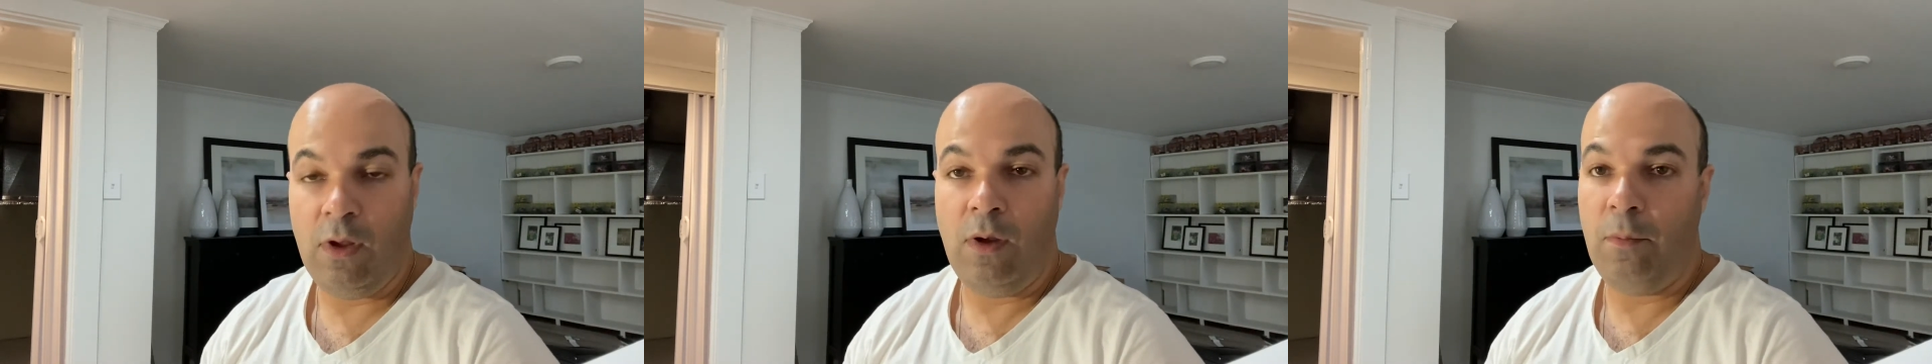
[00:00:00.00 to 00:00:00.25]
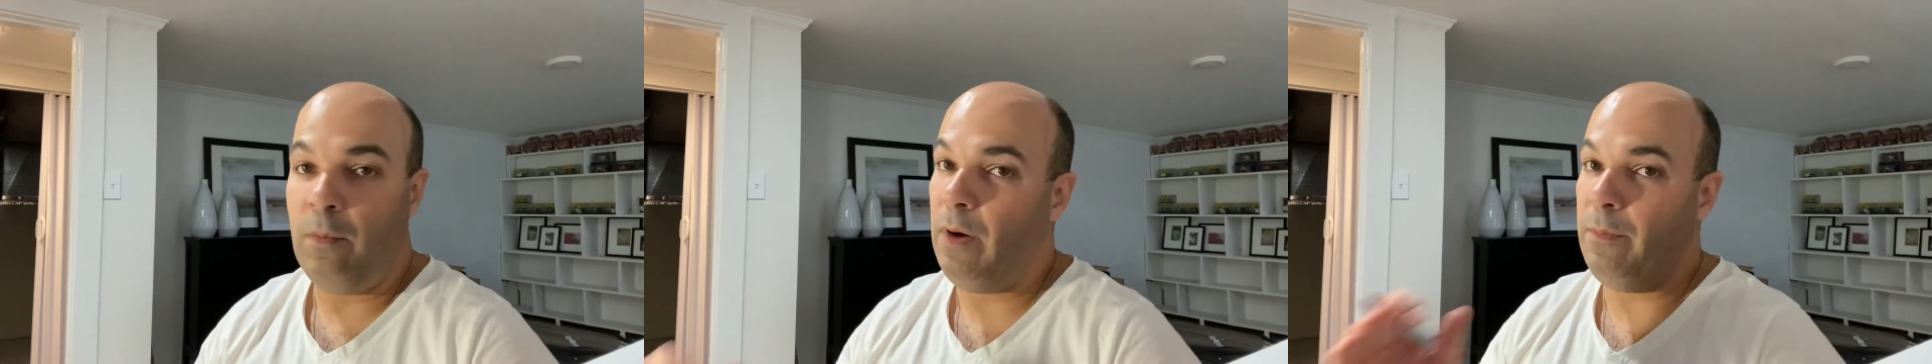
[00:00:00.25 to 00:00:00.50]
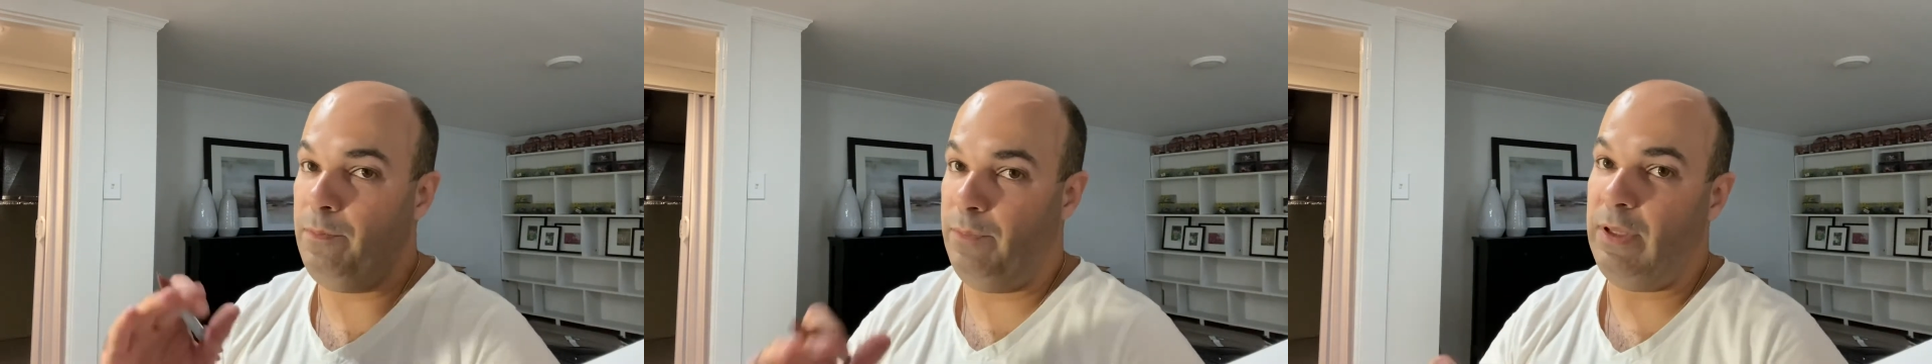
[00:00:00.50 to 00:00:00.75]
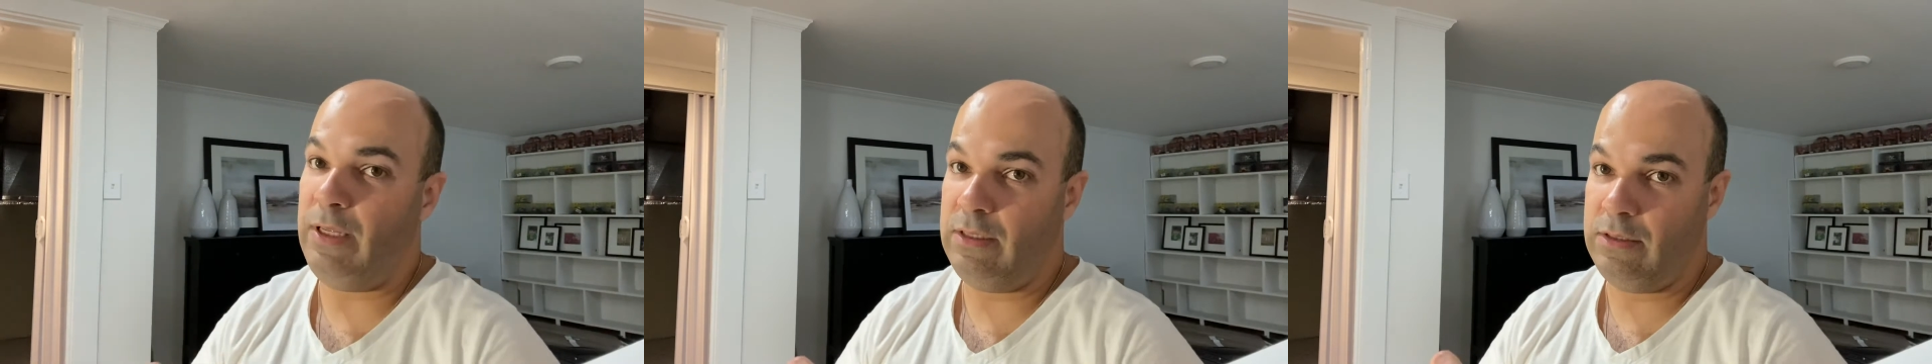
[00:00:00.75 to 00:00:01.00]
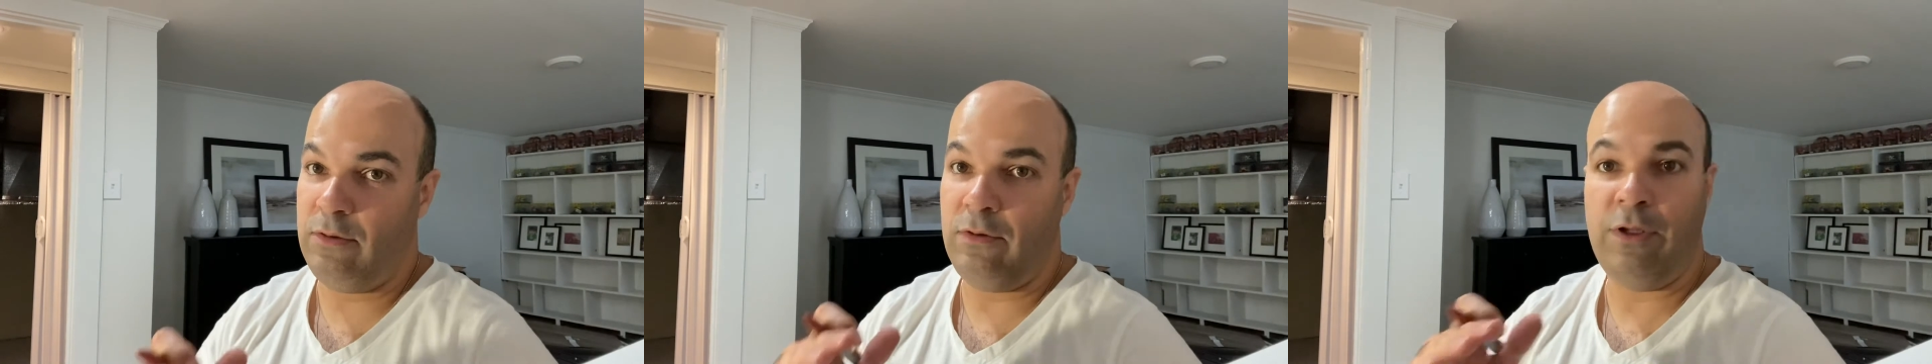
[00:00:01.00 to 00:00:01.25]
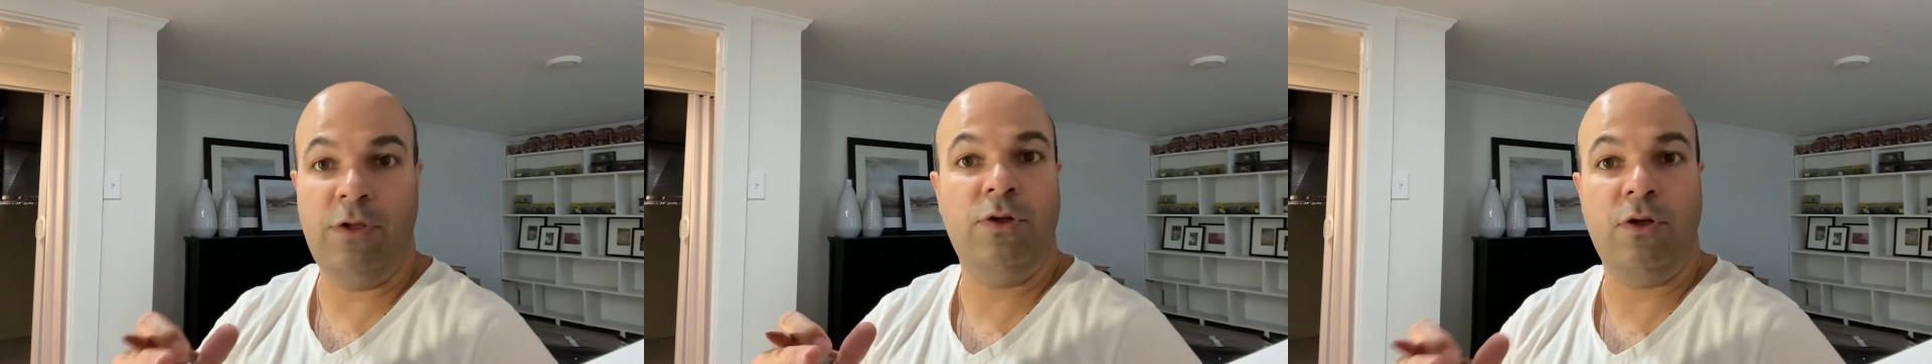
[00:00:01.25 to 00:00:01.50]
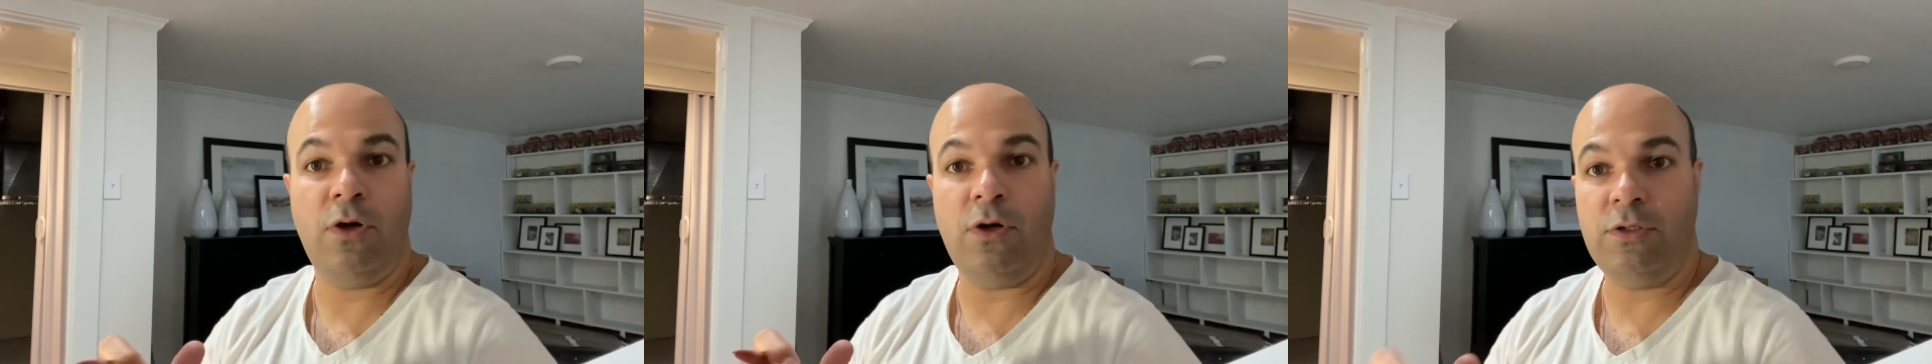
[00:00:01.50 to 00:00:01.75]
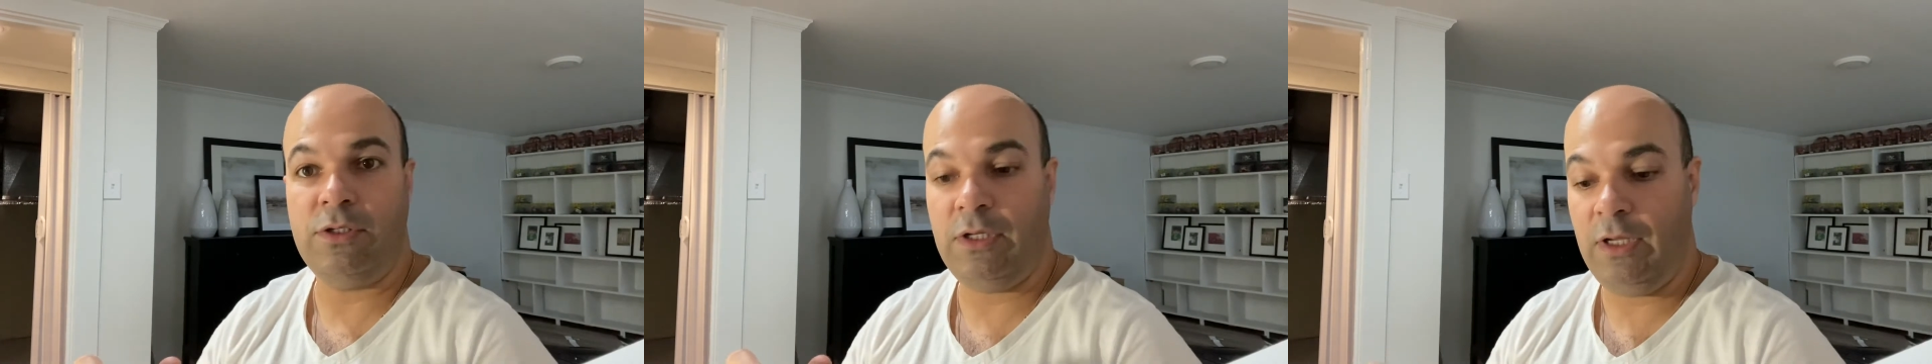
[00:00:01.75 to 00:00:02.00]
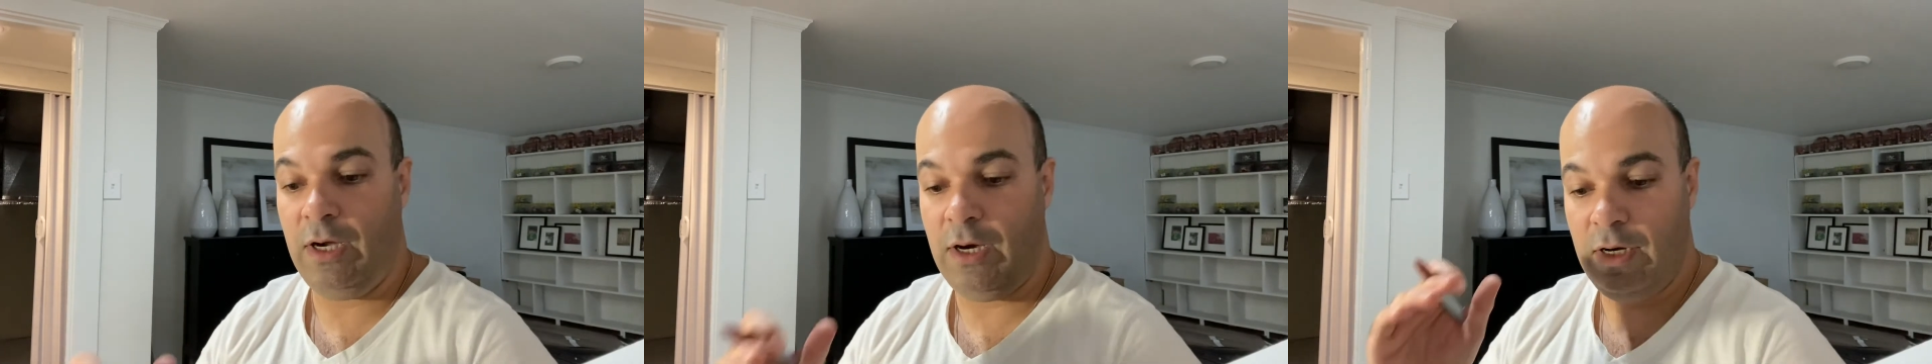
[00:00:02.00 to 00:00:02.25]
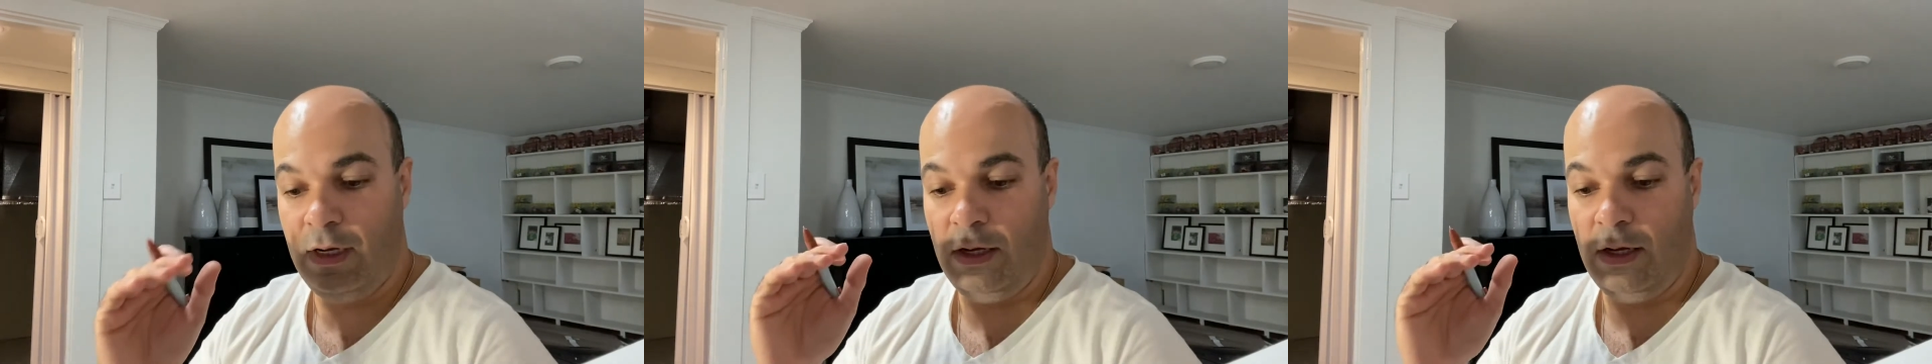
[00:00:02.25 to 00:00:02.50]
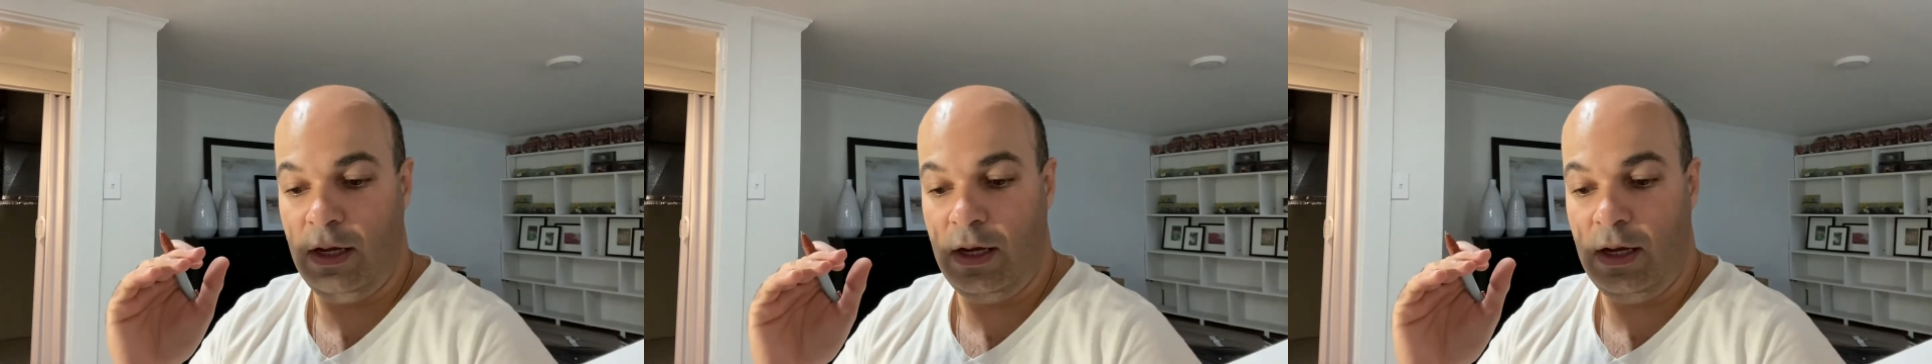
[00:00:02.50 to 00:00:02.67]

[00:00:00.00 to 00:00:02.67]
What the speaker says: But please, you need to consider